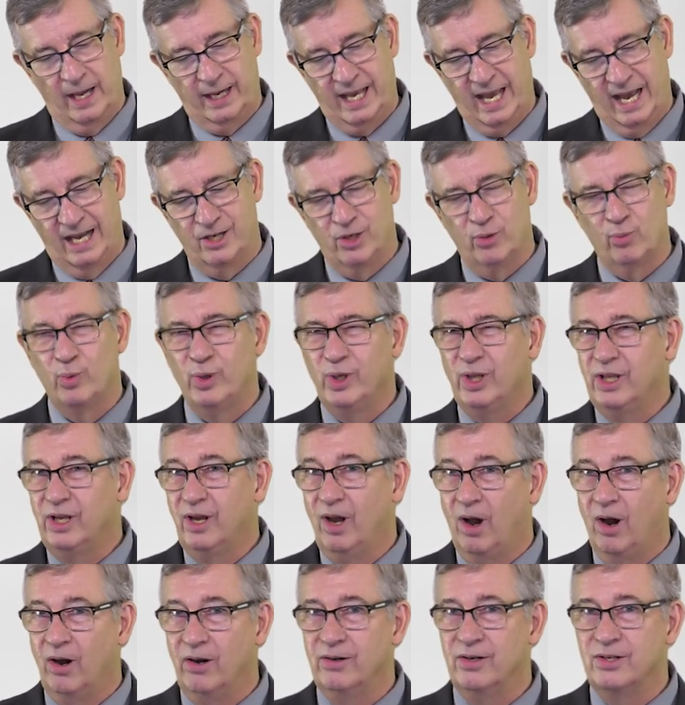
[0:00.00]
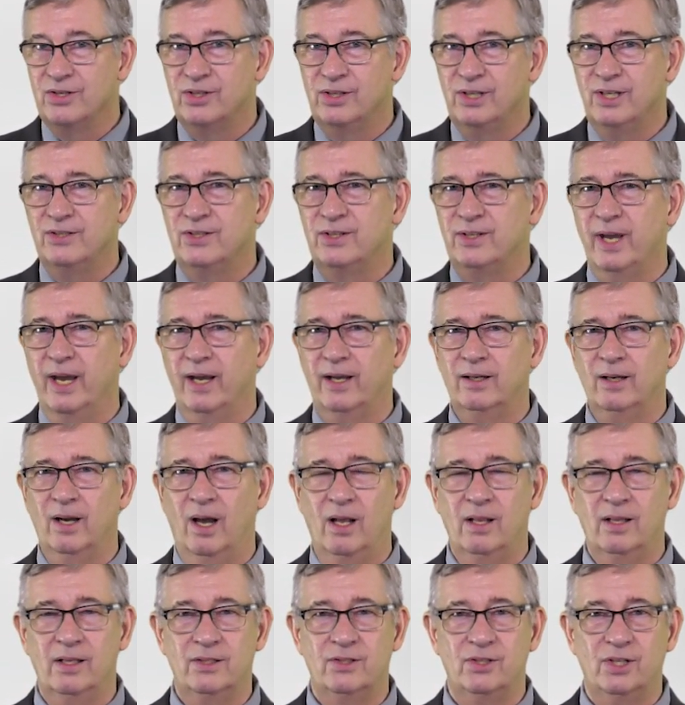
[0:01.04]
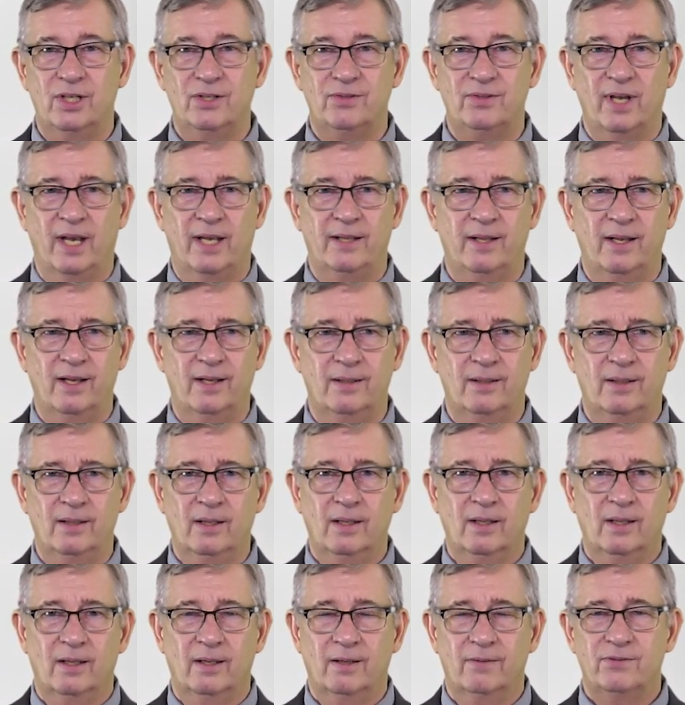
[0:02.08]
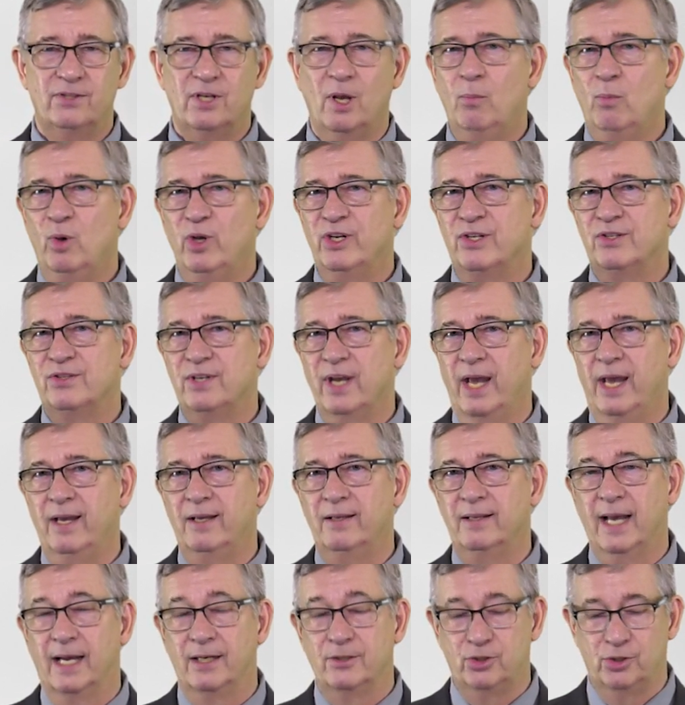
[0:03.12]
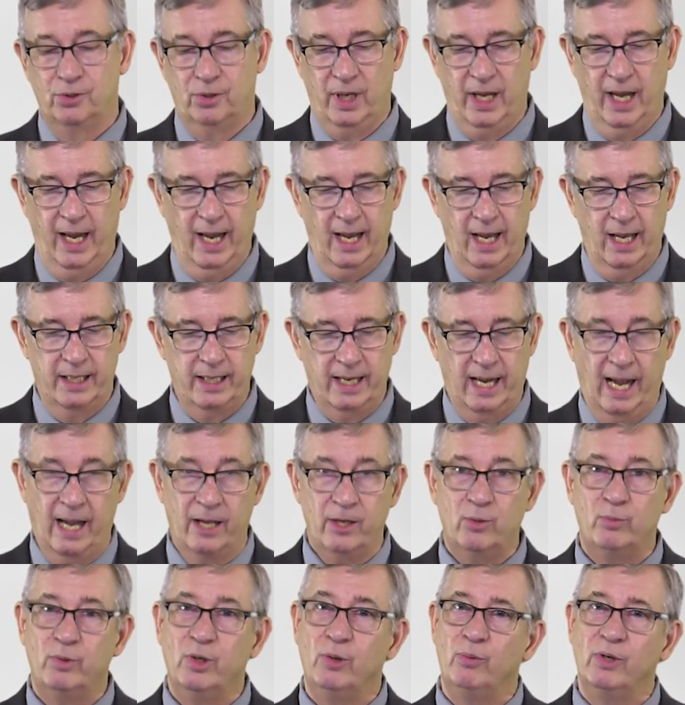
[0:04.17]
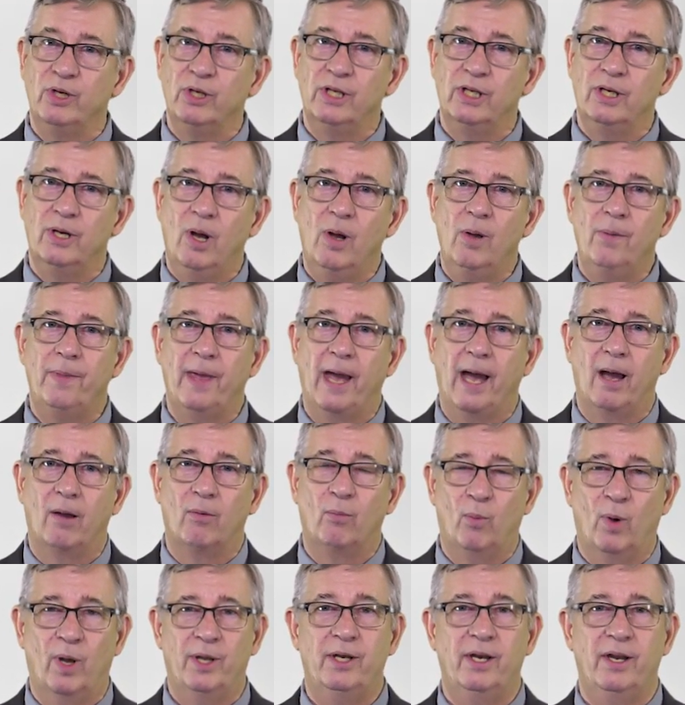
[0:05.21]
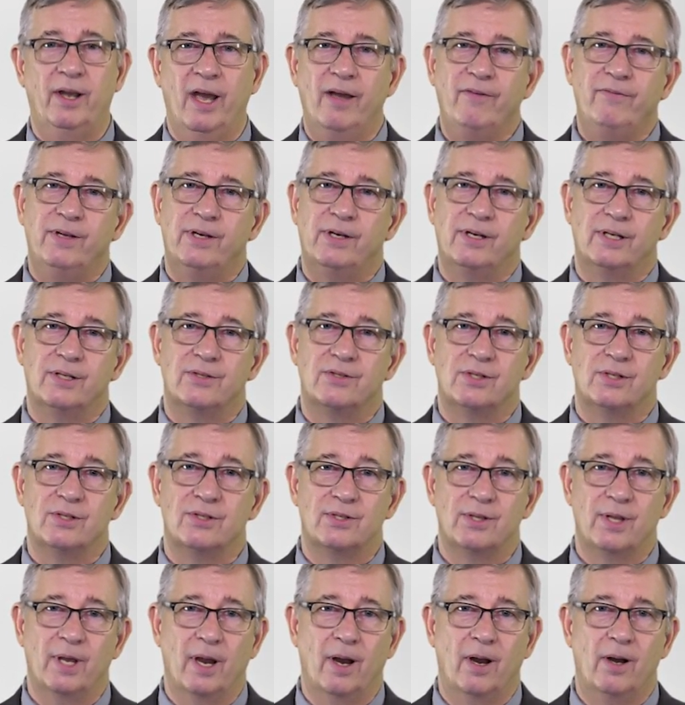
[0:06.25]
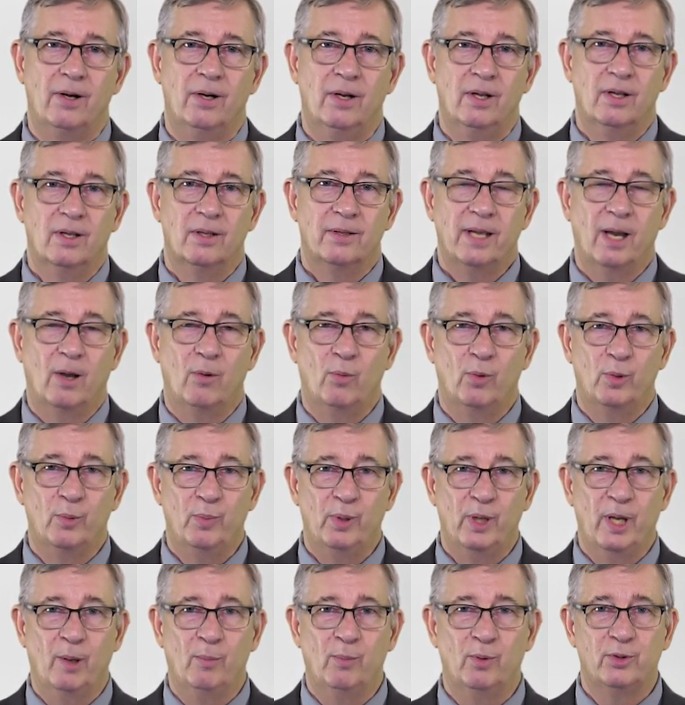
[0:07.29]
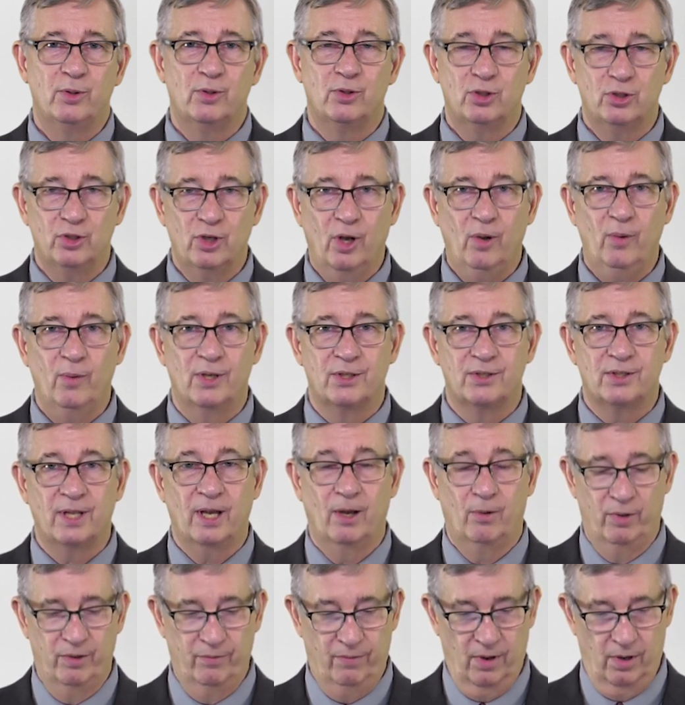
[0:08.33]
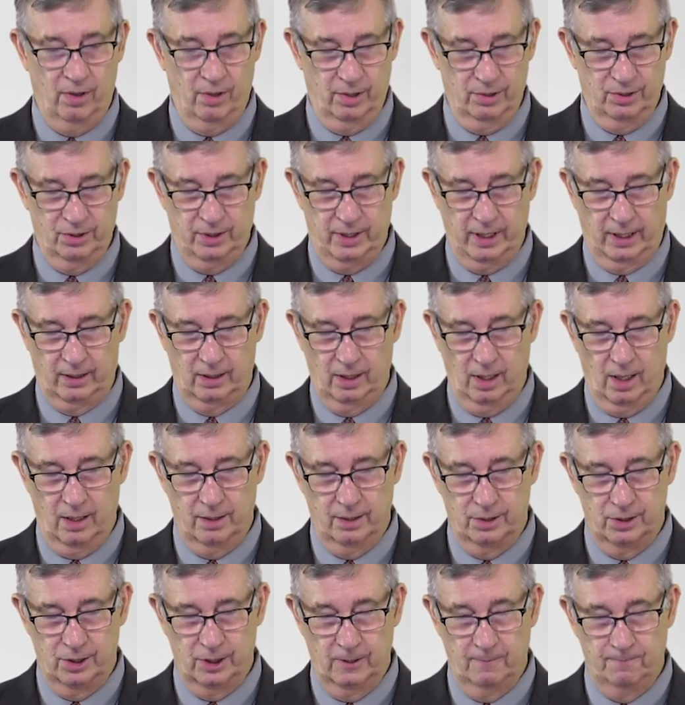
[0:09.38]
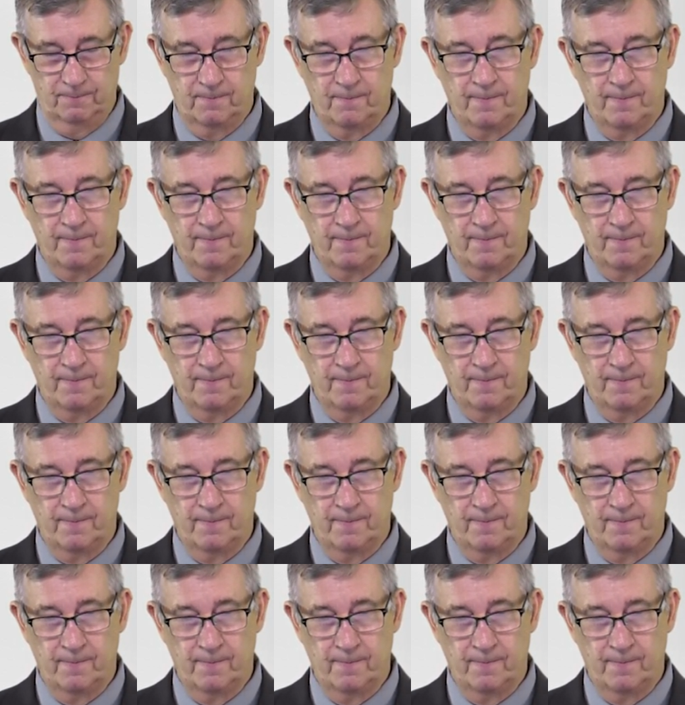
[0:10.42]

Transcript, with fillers: can you really harness these technologies? And then if someone is saying that you can, how do we really know that? What evidence is there that would be able to show us that we've harnessed technology?